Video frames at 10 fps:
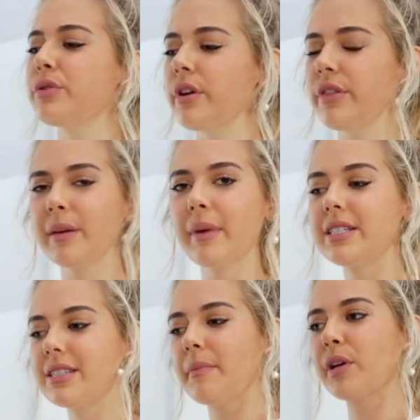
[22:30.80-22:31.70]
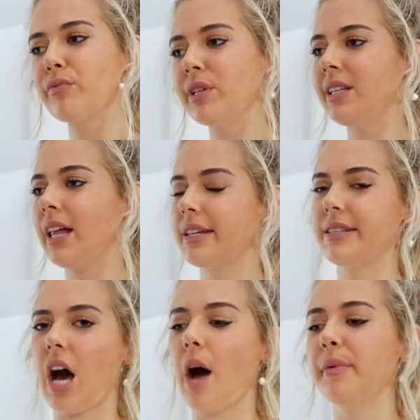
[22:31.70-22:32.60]
also think my stomach really likes
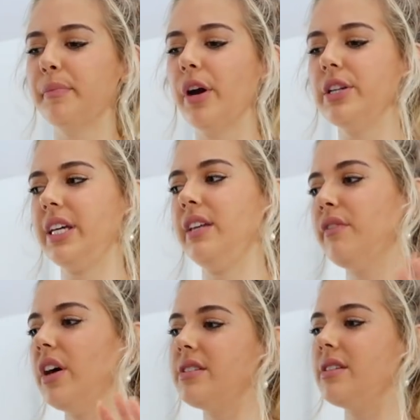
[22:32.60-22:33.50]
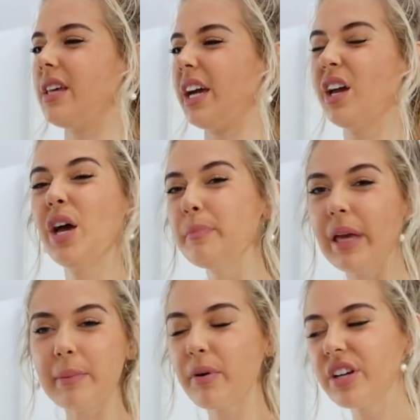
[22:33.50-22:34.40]
the almond protein versus like
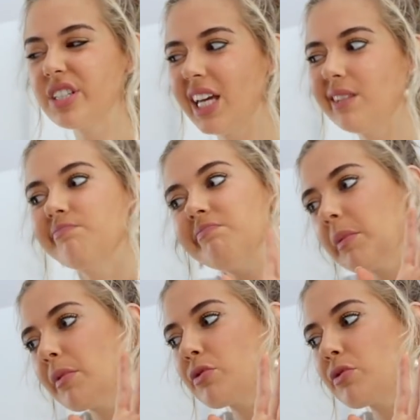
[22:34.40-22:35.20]
pea protein. I'm not